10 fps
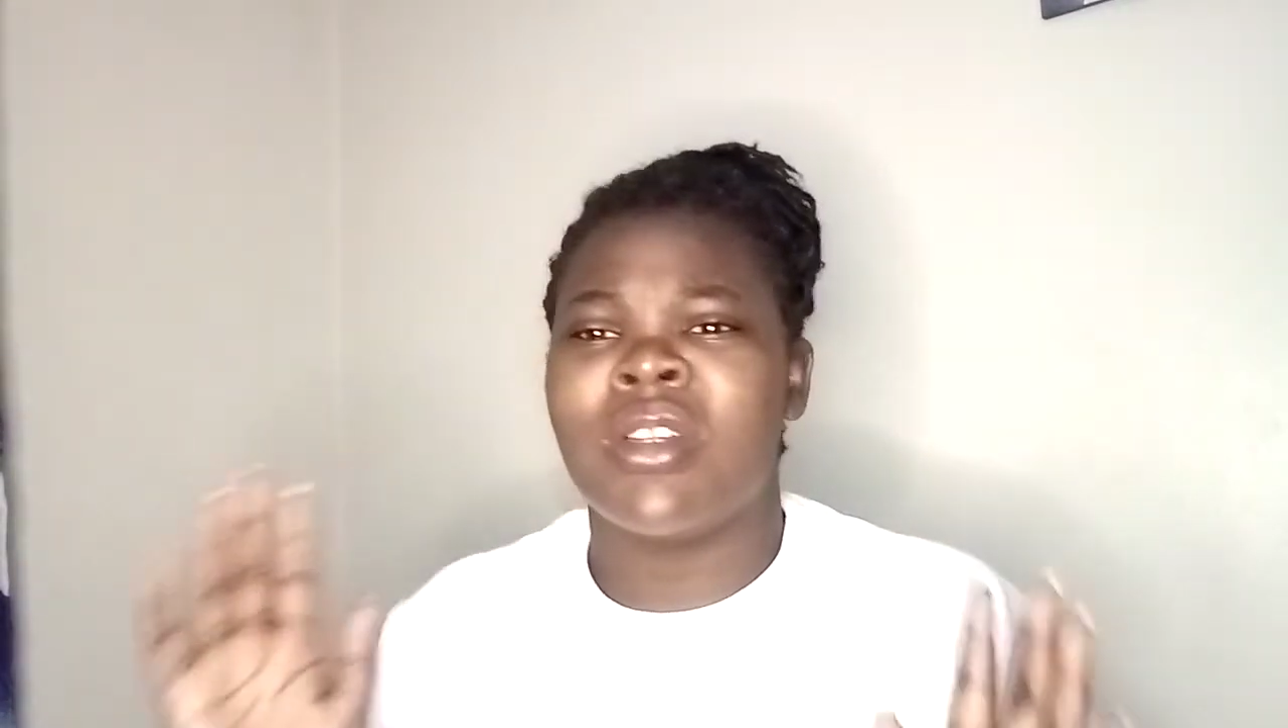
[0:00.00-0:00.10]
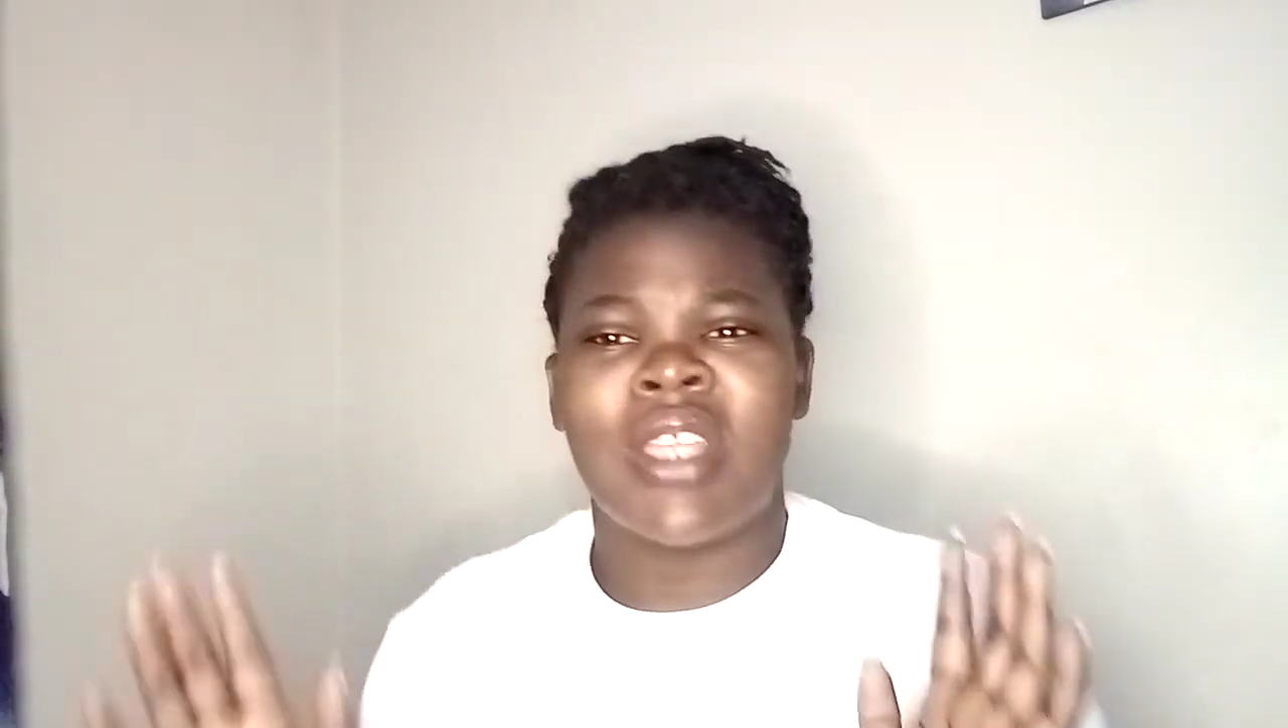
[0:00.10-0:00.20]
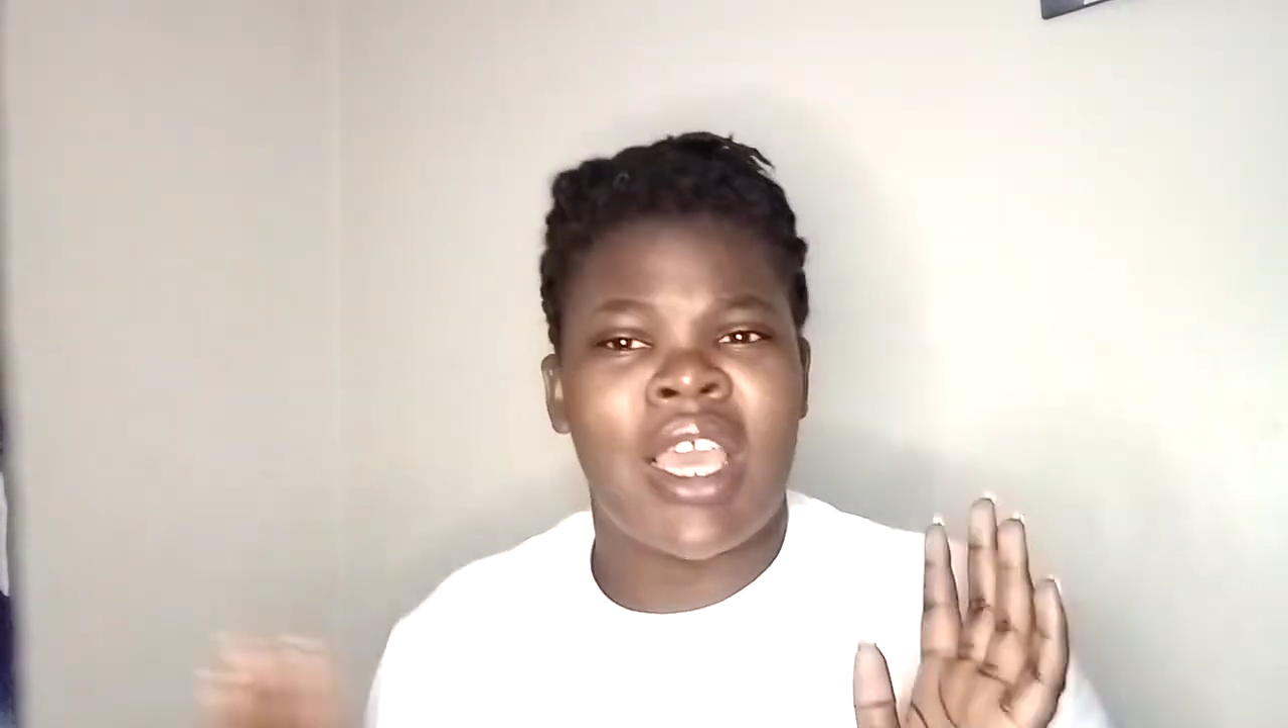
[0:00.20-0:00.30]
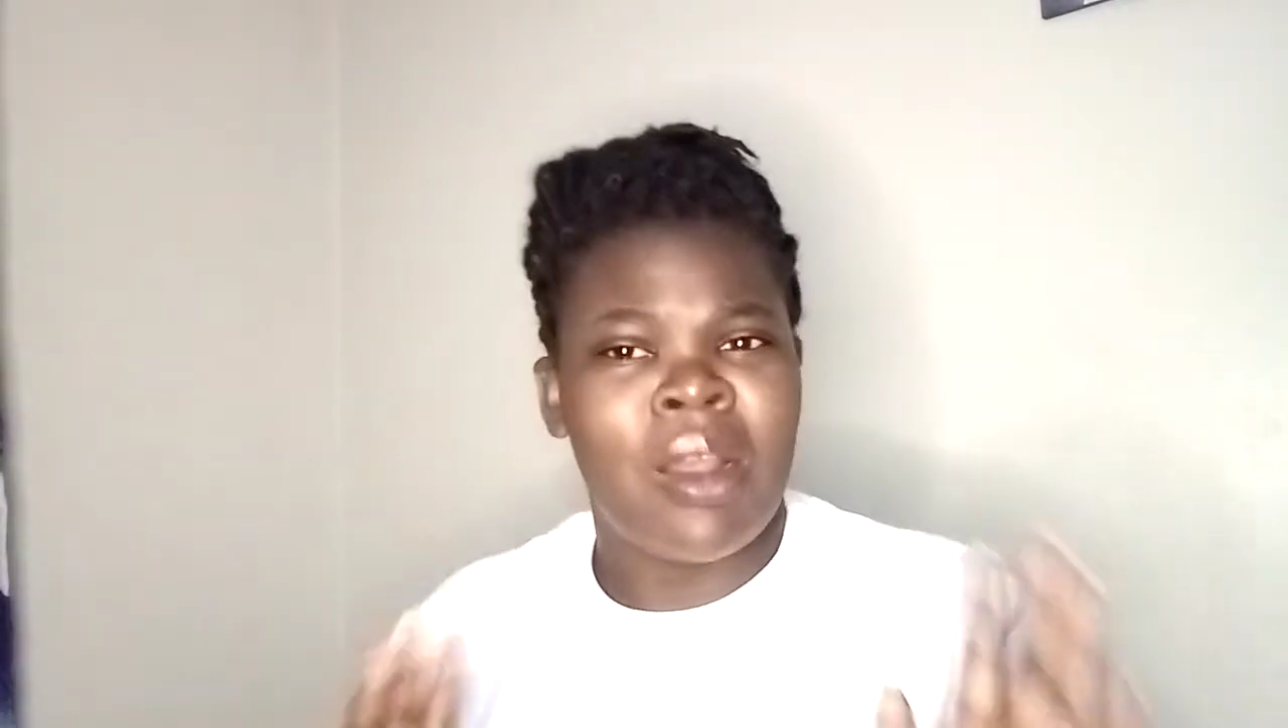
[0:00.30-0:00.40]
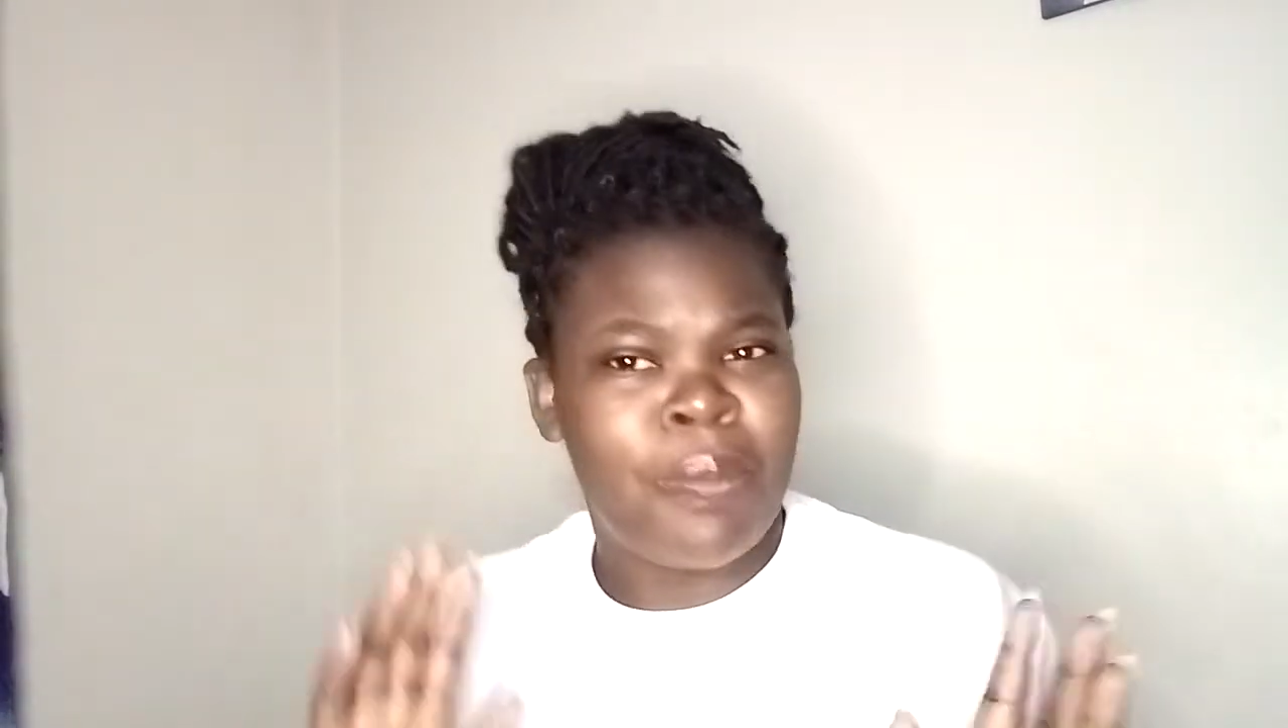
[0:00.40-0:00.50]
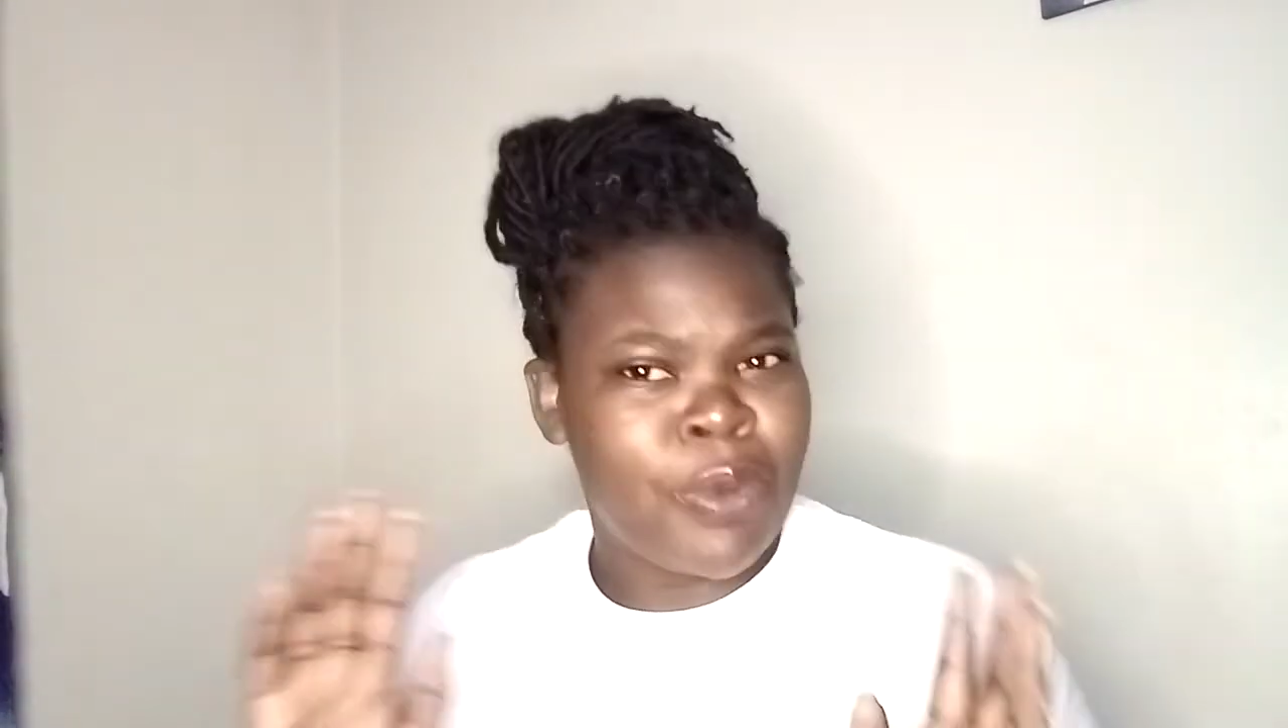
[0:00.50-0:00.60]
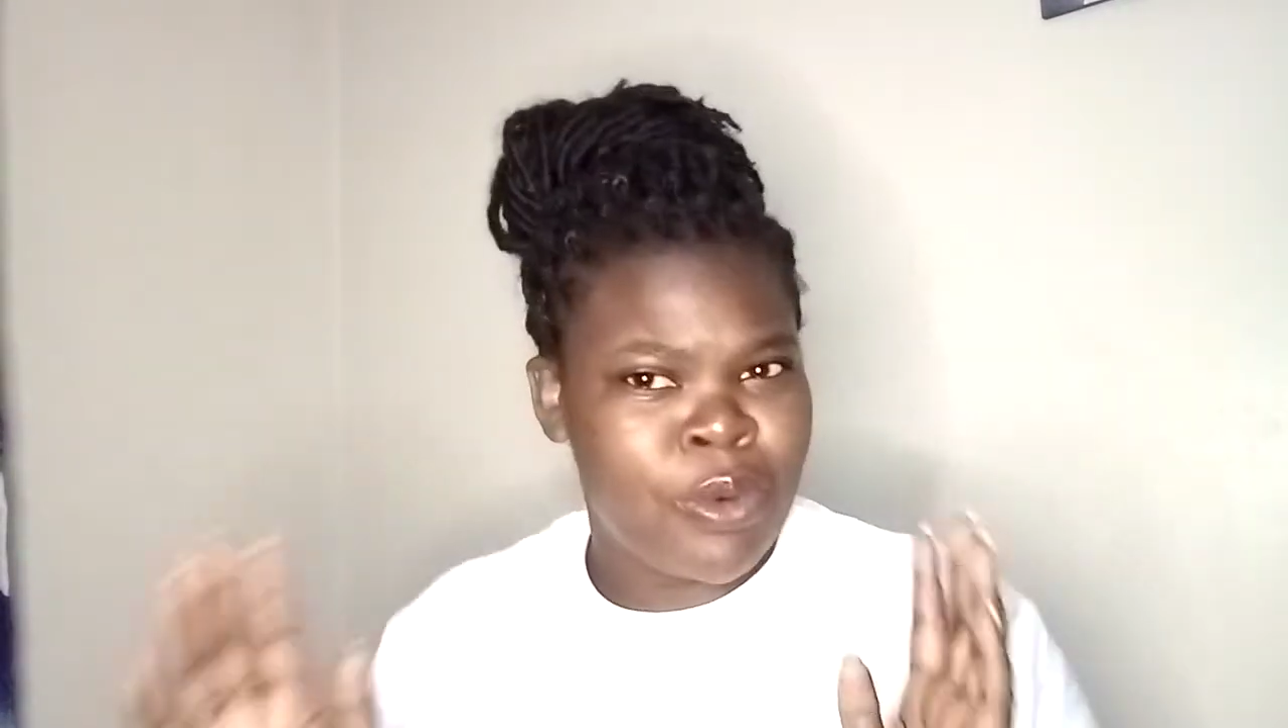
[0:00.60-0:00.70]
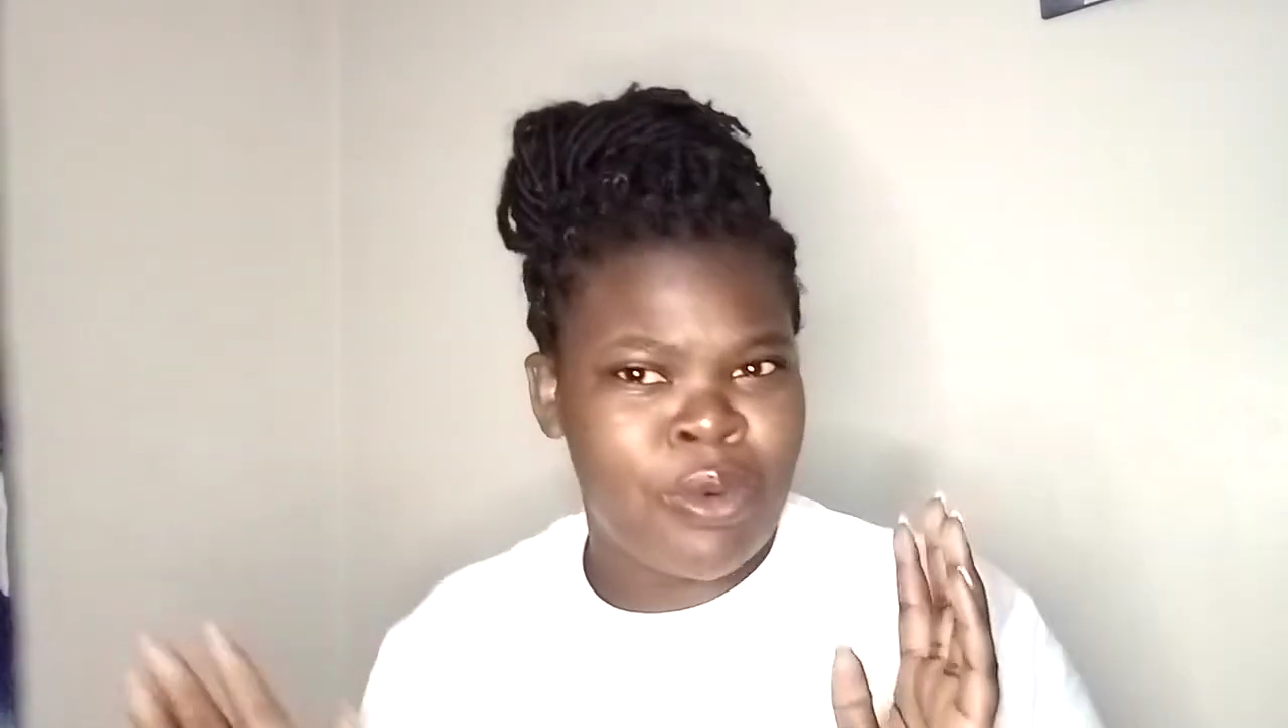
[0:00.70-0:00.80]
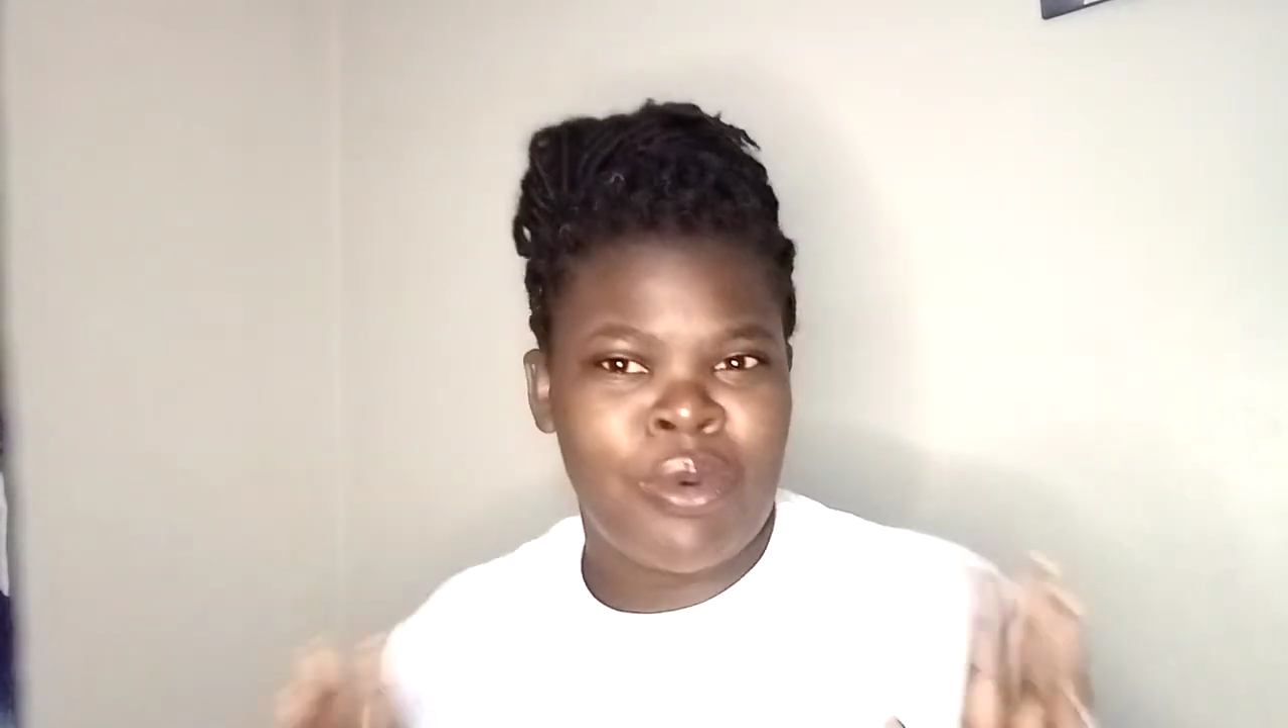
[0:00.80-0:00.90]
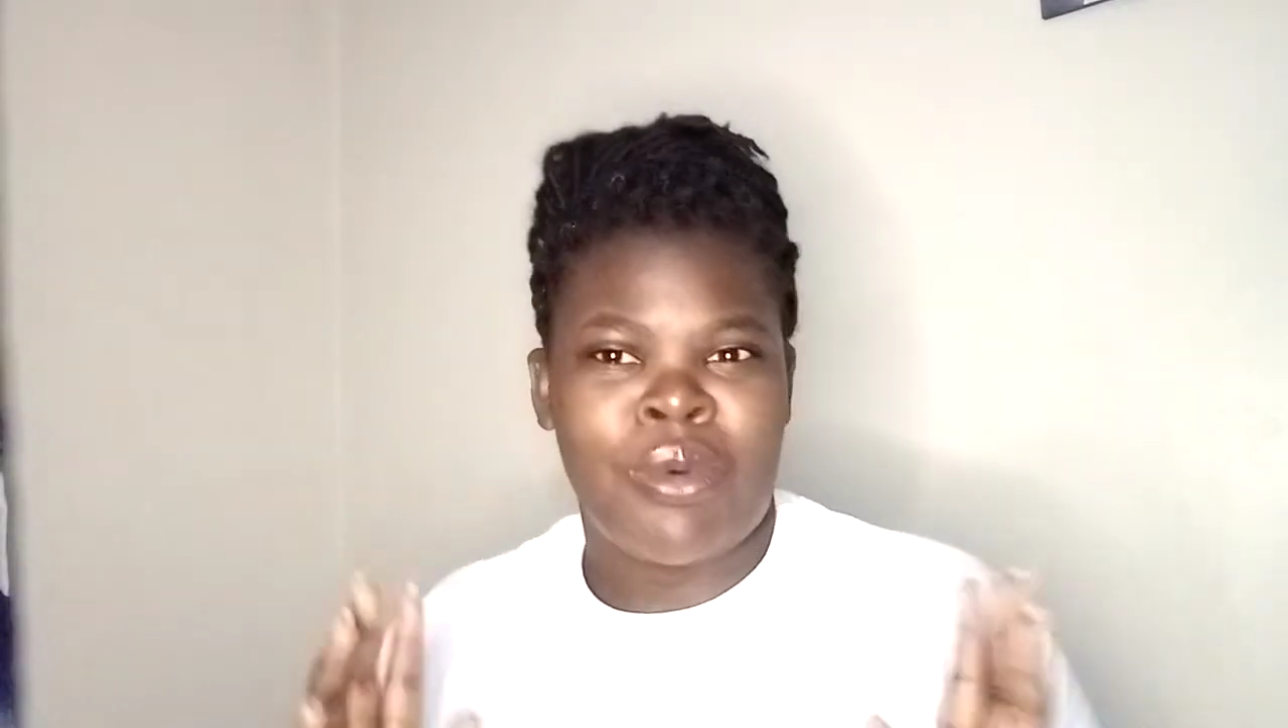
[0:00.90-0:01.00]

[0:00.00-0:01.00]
help you.